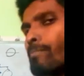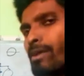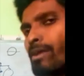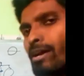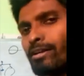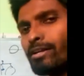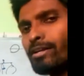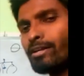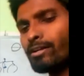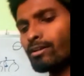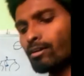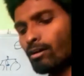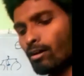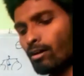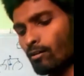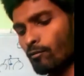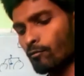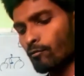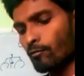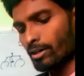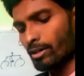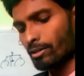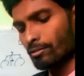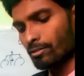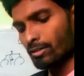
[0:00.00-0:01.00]
meaning
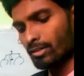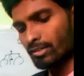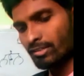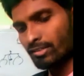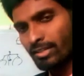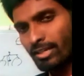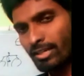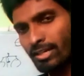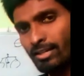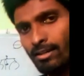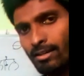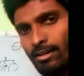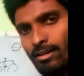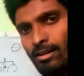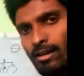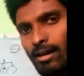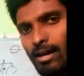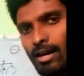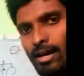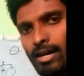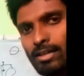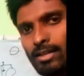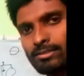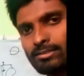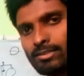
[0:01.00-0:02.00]
of frequency.
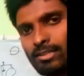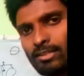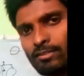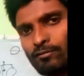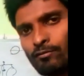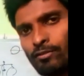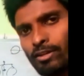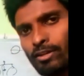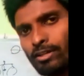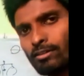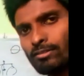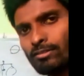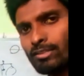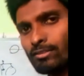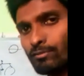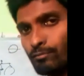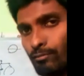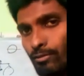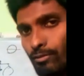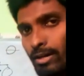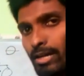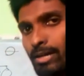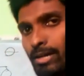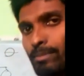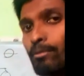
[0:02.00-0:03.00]
And this frequency is
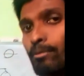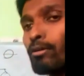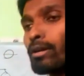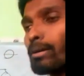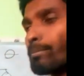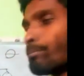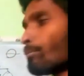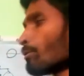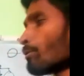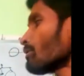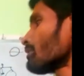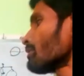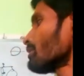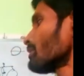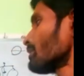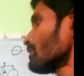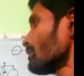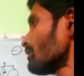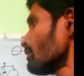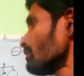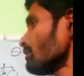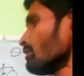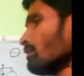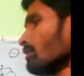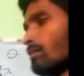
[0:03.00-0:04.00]
very more important
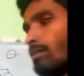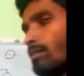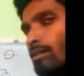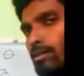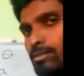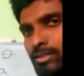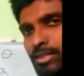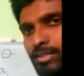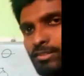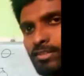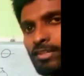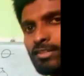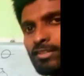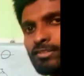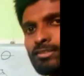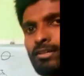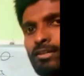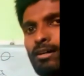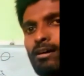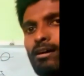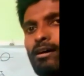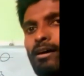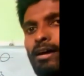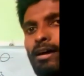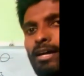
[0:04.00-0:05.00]
here. This is
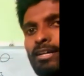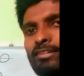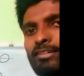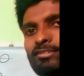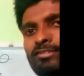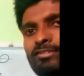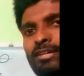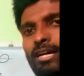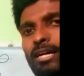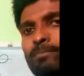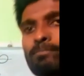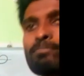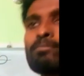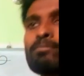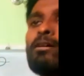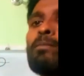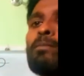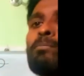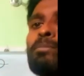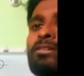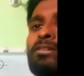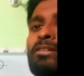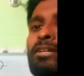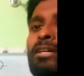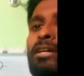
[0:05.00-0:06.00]
the exact
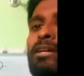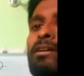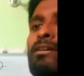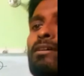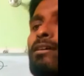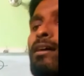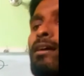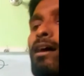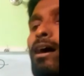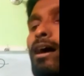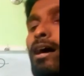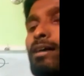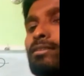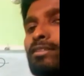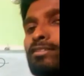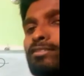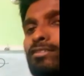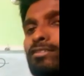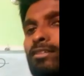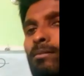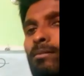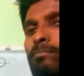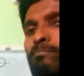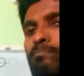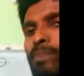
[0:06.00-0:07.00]
property and this
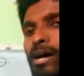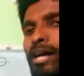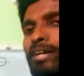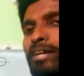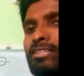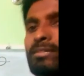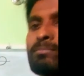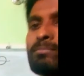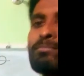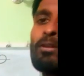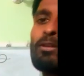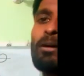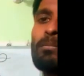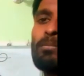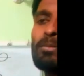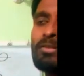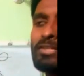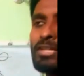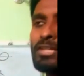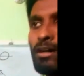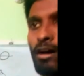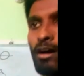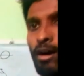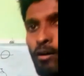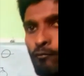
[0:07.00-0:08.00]
is the basic
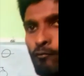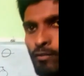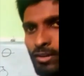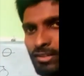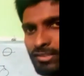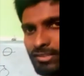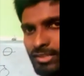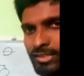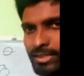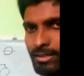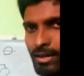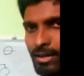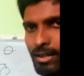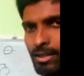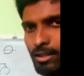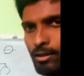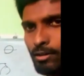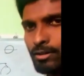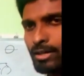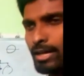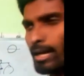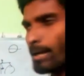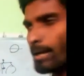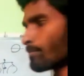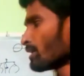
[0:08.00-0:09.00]
property of a signal.
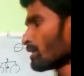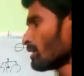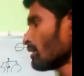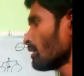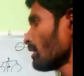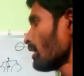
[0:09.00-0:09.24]
Okay,